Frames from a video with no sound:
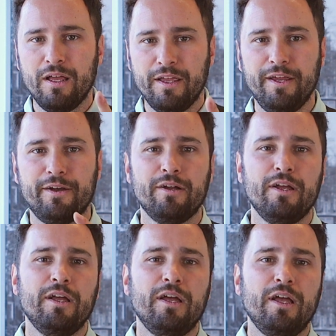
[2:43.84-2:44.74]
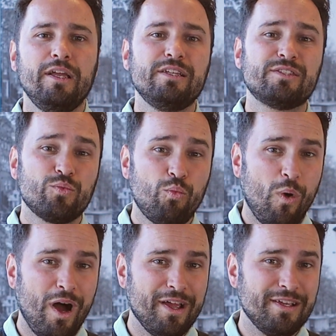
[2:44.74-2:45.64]
Here, it's
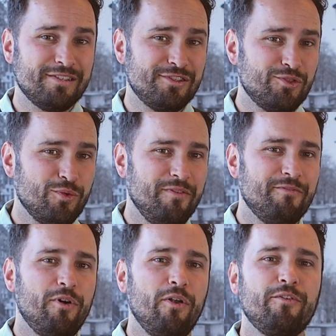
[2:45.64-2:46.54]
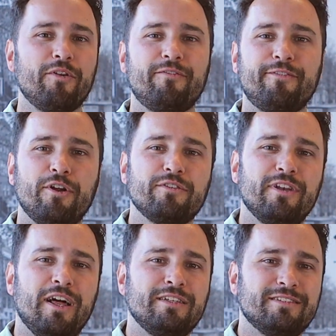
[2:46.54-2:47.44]
wise to involve your
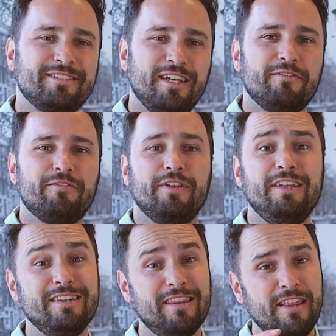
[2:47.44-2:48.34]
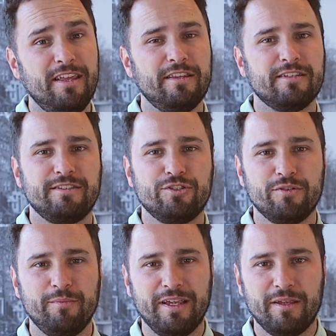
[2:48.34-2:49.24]
frontline staff in the
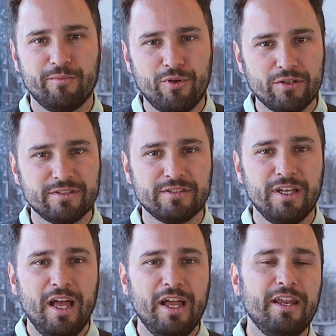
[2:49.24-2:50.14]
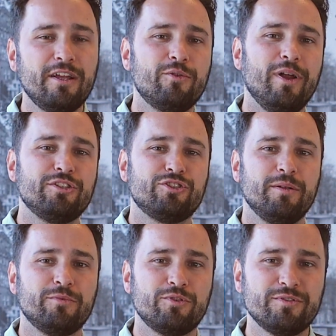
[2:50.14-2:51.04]
decision-making process and encourage
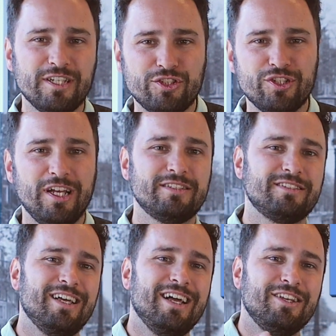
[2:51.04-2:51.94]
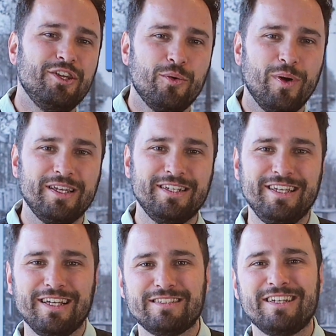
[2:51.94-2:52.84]
them to suggest new
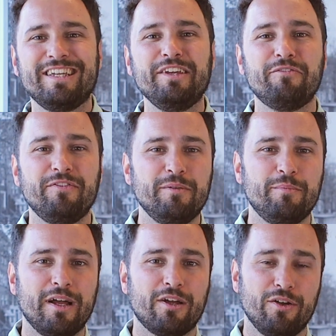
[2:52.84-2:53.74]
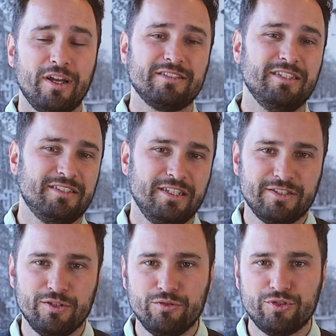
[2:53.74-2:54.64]
ideas and give feedback on existing
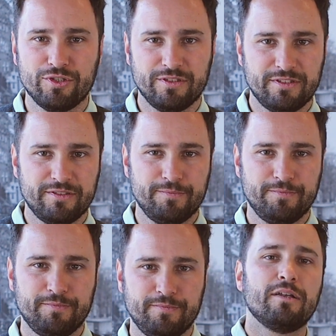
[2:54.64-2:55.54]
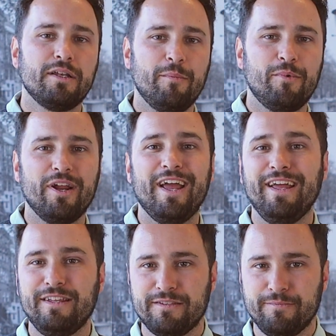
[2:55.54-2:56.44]
solutions. Number
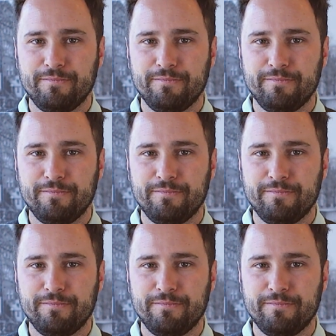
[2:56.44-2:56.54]
8.